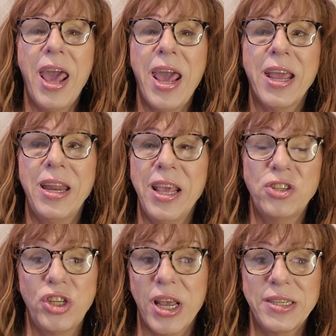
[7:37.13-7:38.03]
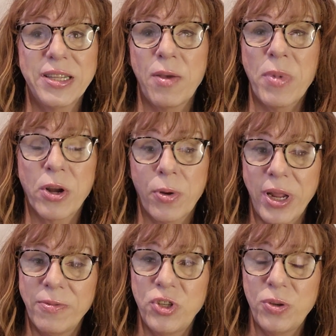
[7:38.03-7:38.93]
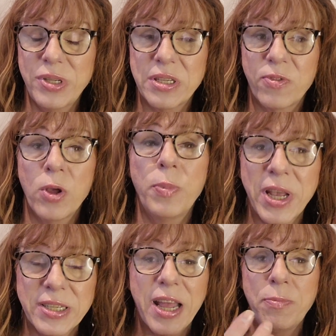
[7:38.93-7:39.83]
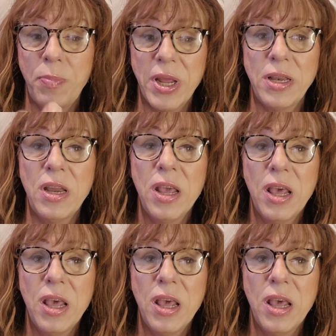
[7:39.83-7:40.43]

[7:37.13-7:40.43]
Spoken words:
And it just let my creative juices flow, because I'd been